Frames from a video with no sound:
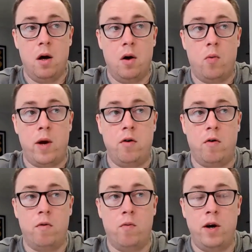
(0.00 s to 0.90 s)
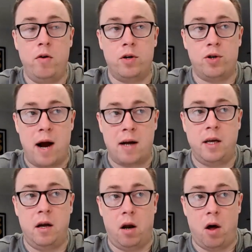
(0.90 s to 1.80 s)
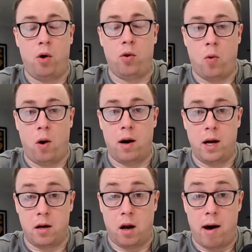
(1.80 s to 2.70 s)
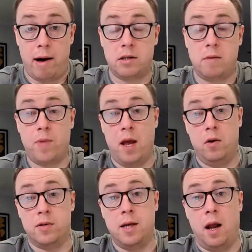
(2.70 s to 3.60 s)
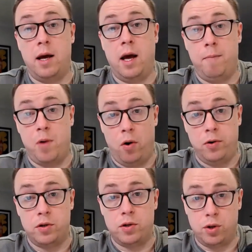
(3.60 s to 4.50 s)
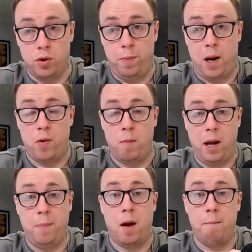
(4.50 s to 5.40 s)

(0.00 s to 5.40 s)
When you're attracting low quality clients and you're selling hypnosis to people and people are